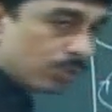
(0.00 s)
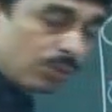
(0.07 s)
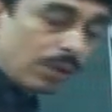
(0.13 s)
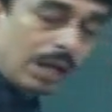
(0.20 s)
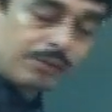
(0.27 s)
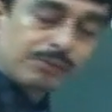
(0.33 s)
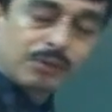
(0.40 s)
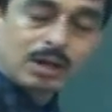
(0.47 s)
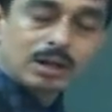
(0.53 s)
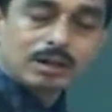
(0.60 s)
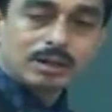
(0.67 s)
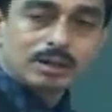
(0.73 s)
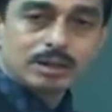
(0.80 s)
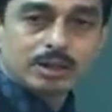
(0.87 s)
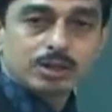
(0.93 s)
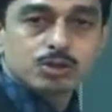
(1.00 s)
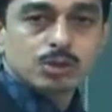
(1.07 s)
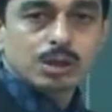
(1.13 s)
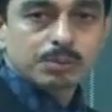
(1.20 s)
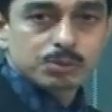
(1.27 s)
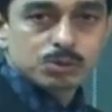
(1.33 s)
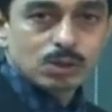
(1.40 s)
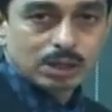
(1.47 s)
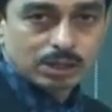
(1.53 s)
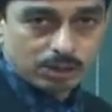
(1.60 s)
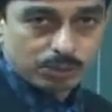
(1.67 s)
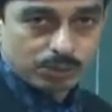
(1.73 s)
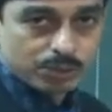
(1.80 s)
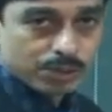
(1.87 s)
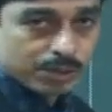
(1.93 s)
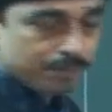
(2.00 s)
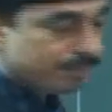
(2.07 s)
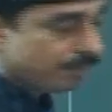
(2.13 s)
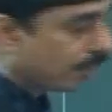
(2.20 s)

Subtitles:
two, F1 into F2 under root.